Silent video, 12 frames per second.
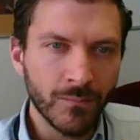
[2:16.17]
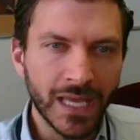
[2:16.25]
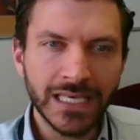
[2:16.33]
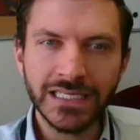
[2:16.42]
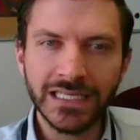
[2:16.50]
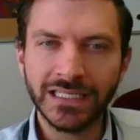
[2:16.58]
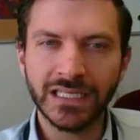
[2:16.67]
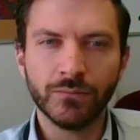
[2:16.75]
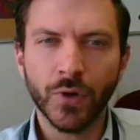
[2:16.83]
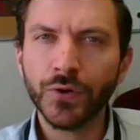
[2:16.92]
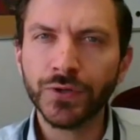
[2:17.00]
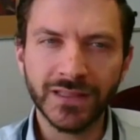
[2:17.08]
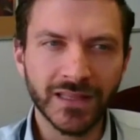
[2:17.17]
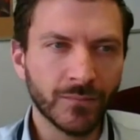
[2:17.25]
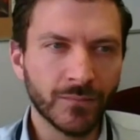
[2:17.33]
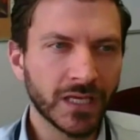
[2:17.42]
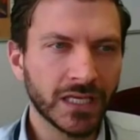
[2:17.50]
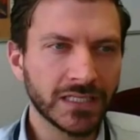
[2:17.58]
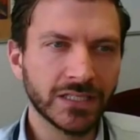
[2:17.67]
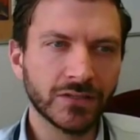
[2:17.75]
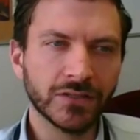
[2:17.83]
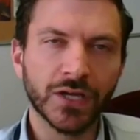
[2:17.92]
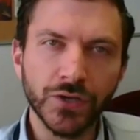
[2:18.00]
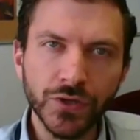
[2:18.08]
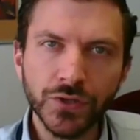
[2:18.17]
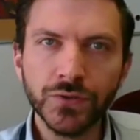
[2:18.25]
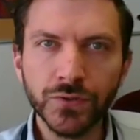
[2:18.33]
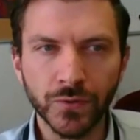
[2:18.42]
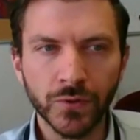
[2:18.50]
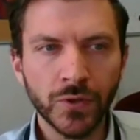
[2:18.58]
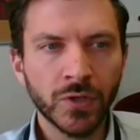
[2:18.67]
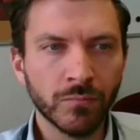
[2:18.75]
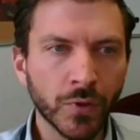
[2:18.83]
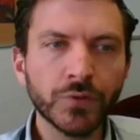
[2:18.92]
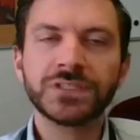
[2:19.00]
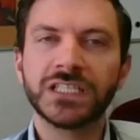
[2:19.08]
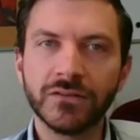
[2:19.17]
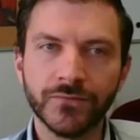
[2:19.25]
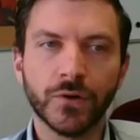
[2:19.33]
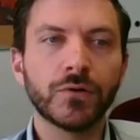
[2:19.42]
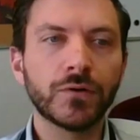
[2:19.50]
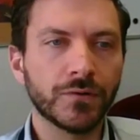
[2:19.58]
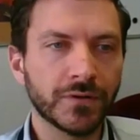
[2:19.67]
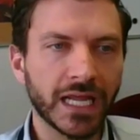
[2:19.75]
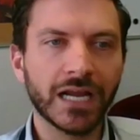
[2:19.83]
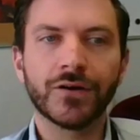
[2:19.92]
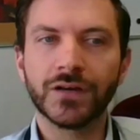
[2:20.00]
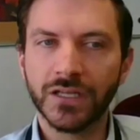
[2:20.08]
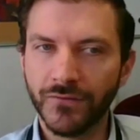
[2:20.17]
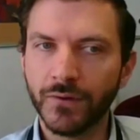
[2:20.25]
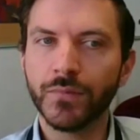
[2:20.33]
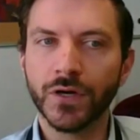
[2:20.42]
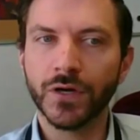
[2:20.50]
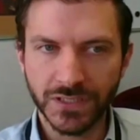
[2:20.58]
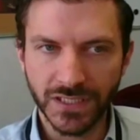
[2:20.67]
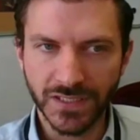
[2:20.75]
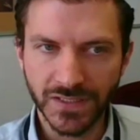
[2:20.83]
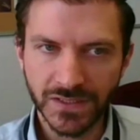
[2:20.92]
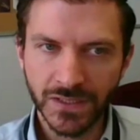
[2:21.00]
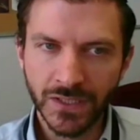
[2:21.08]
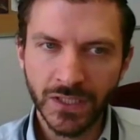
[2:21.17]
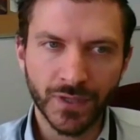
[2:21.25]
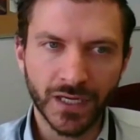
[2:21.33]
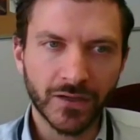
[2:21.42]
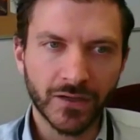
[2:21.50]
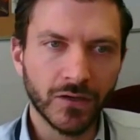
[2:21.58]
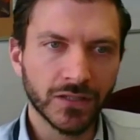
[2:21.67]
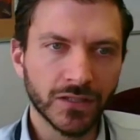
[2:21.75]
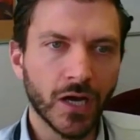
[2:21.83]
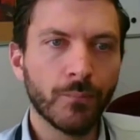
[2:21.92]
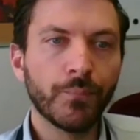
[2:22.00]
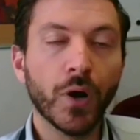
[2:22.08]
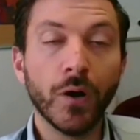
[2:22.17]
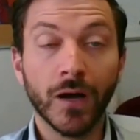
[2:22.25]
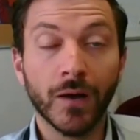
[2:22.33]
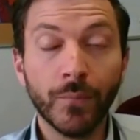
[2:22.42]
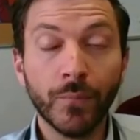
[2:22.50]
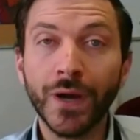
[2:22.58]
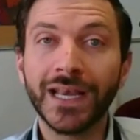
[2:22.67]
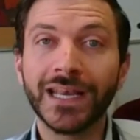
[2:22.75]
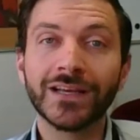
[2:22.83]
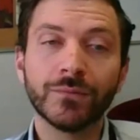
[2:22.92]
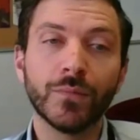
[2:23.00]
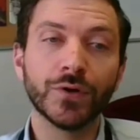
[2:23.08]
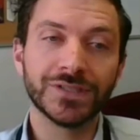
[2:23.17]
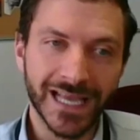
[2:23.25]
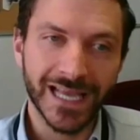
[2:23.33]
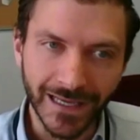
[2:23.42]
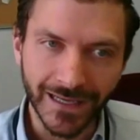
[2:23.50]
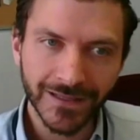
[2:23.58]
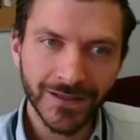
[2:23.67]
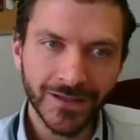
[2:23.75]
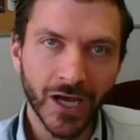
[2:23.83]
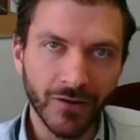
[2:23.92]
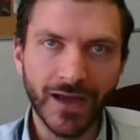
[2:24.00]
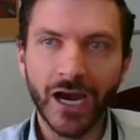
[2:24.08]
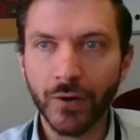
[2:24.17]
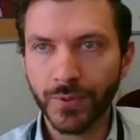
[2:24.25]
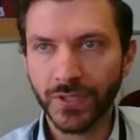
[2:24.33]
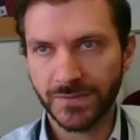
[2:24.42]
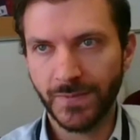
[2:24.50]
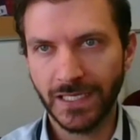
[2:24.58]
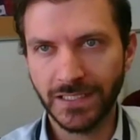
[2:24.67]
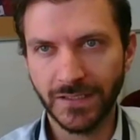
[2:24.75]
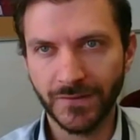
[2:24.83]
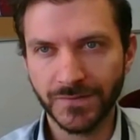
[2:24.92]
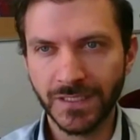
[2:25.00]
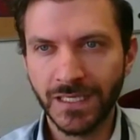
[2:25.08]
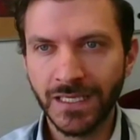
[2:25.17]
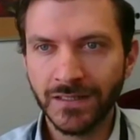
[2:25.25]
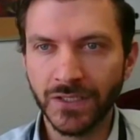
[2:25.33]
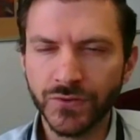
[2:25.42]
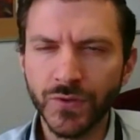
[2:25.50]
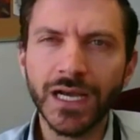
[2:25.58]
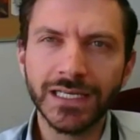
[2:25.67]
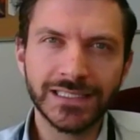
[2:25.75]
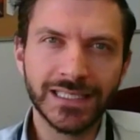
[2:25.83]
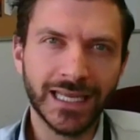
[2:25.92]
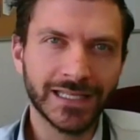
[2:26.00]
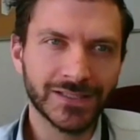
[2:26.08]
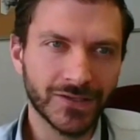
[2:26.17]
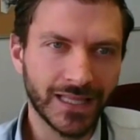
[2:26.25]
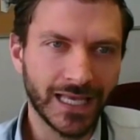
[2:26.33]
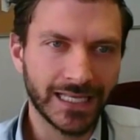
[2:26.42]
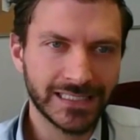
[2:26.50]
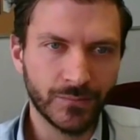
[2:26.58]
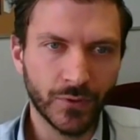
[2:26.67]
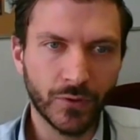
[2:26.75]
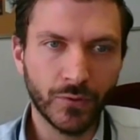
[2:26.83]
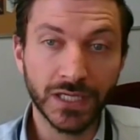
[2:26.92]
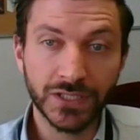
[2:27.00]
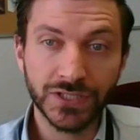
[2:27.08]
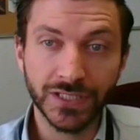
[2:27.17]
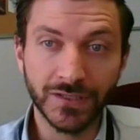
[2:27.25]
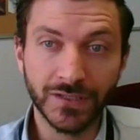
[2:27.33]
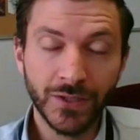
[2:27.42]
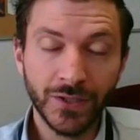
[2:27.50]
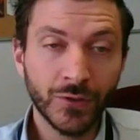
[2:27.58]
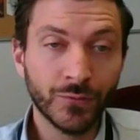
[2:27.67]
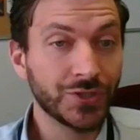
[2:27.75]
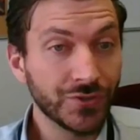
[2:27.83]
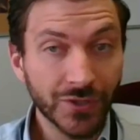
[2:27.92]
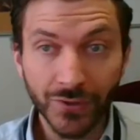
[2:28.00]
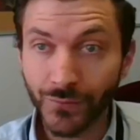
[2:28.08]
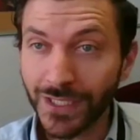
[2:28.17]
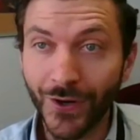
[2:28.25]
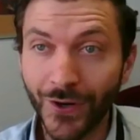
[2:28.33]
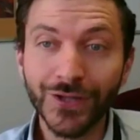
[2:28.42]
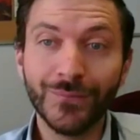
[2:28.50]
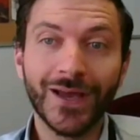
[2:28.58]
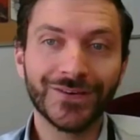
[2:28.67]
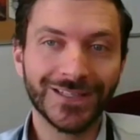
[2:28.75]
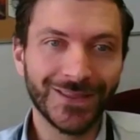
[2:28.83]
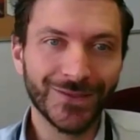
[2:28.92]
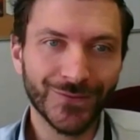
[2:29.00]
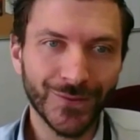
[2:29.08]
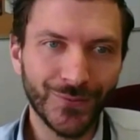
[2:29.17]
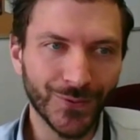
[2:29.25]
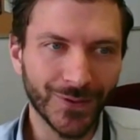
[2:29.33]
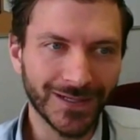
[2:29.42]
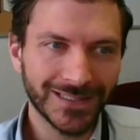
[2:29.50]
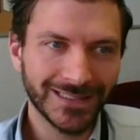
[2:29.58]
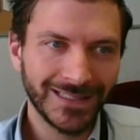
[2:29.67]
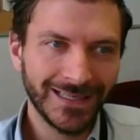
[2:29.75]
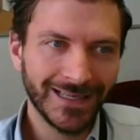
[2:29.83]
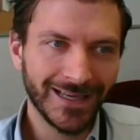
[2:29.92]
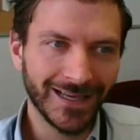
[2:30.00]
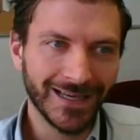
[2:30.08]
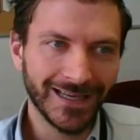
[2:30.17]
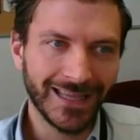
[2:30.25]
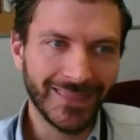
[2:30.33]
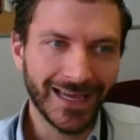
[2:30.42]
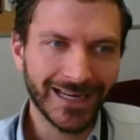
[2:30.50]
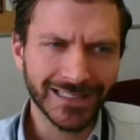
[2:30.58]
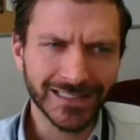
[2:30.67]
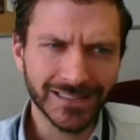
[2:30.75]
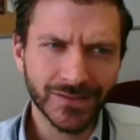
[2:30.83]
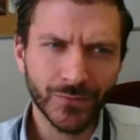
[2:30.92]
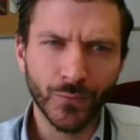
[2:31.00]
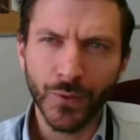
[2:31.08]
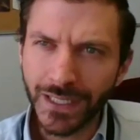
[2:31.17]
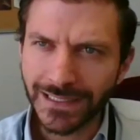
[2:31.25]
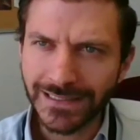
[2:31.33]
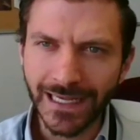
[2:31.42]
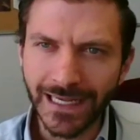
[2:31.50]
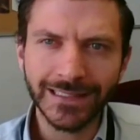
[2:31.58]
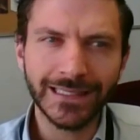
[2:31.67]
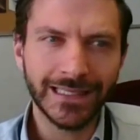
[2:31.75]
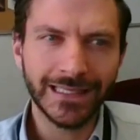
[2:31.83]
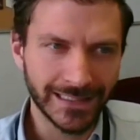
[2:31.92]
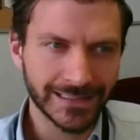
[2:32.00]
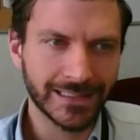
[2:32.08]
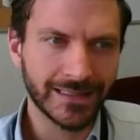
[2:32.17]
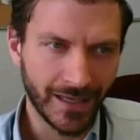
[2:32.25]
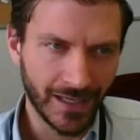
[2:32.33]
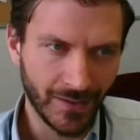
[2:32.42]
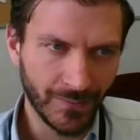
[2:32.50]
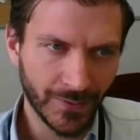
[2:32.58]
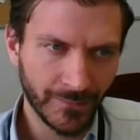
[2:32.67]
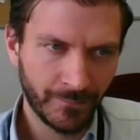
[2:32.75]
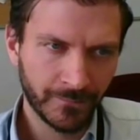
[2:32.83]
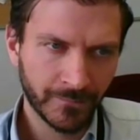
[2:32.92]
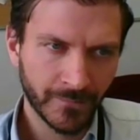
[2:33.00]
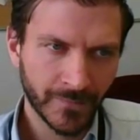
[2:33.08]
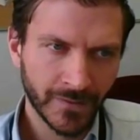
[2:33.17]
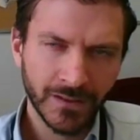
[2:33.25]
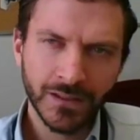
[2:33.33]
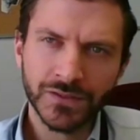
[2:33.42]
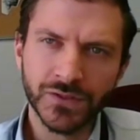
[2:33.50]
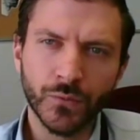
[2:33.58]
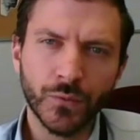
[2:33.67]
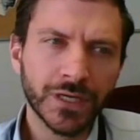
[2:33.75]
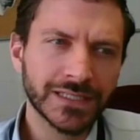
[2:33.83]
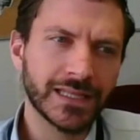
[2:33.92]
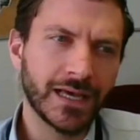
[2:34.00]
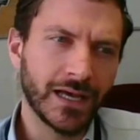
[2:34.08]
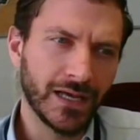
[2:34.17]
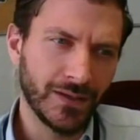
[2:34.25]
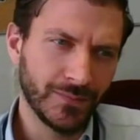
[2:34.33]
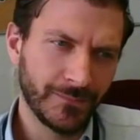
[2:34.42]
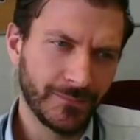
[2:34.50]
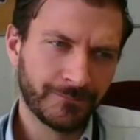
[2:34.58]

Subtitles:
mending and molding them until a new multi-vocal narrative emerges, what I call a poetic mosaic of our perspectives that tries to answer that simple question, which you can read all about in the report, and that is, what exactly is the Hub? So what is the Hub?